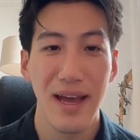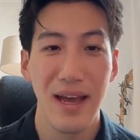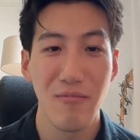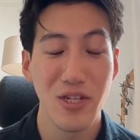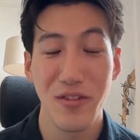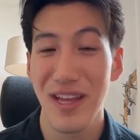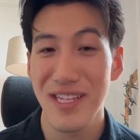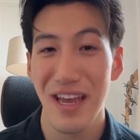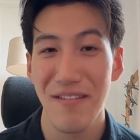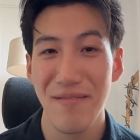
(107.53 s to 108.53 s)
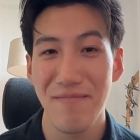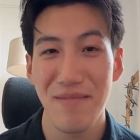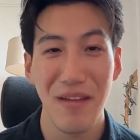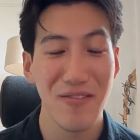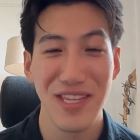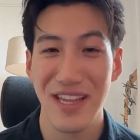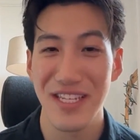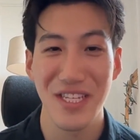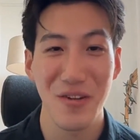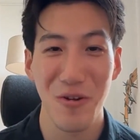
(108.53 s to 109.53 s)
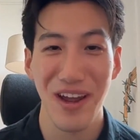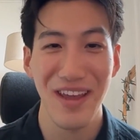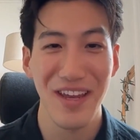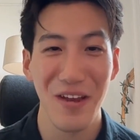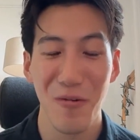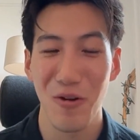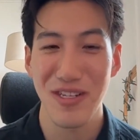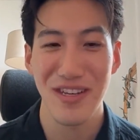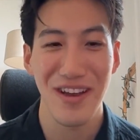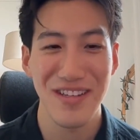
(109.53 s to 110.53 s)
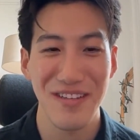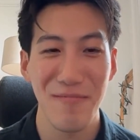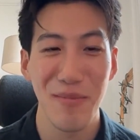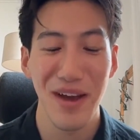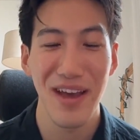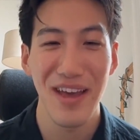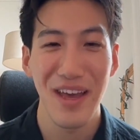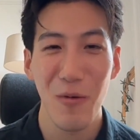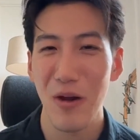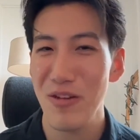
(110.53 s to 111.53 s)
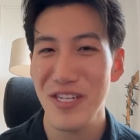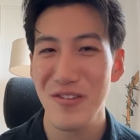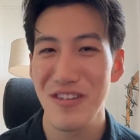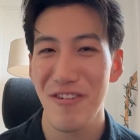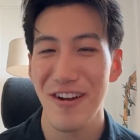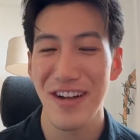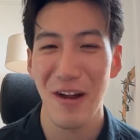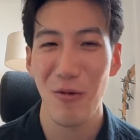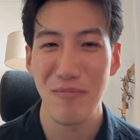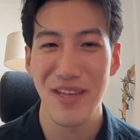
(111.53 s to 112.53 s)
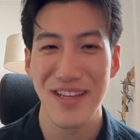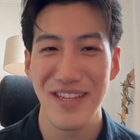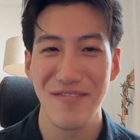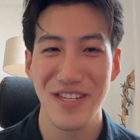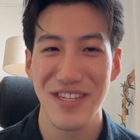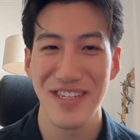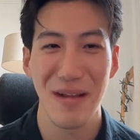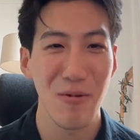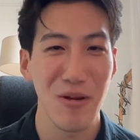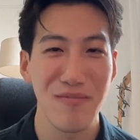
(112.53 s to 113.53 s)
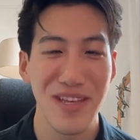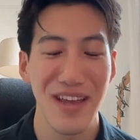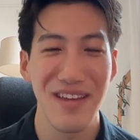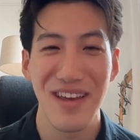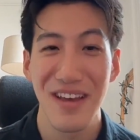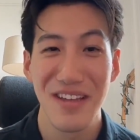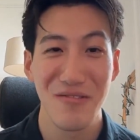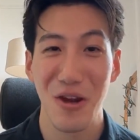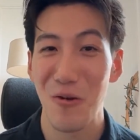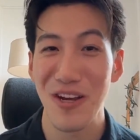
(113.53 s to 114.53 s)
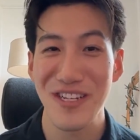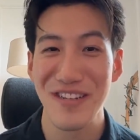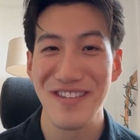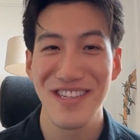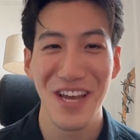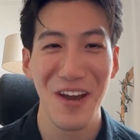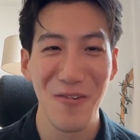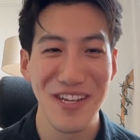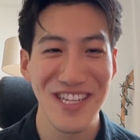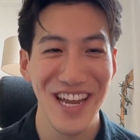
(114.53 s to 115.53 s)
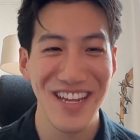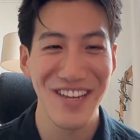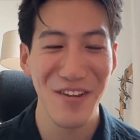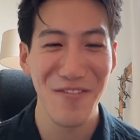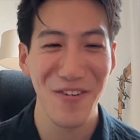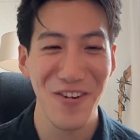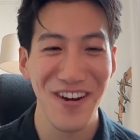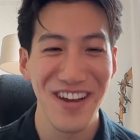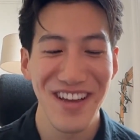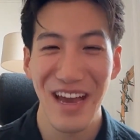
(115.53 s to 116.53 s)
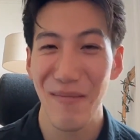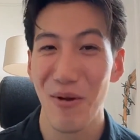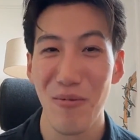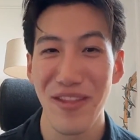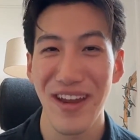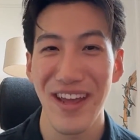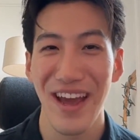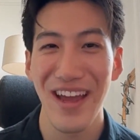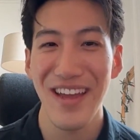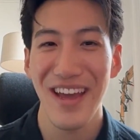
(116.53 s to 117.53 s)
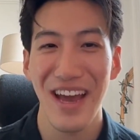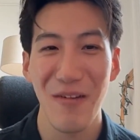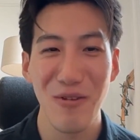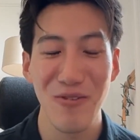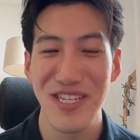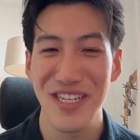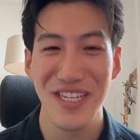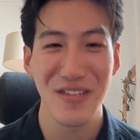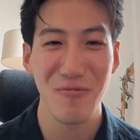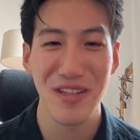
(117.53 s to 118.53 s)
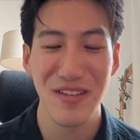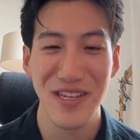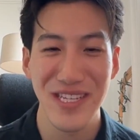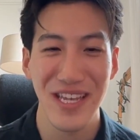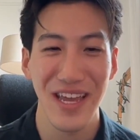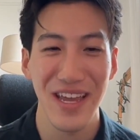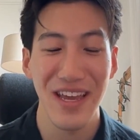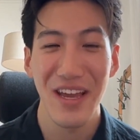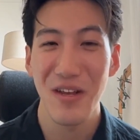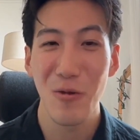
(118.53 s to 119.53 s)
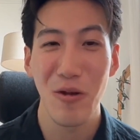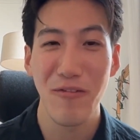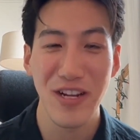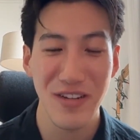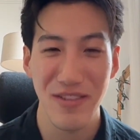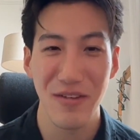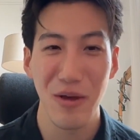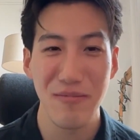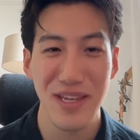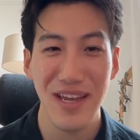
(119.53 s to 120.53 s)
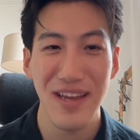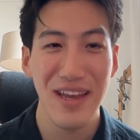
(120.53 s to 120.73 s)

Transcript: We showed that to Evan. Evan's like, this is great, works awesome, but why don't we just do this for our entire website instead of just a separate website? Great question. So we decided to do it for abnormal.ai. We recently just released a new refresh of the website.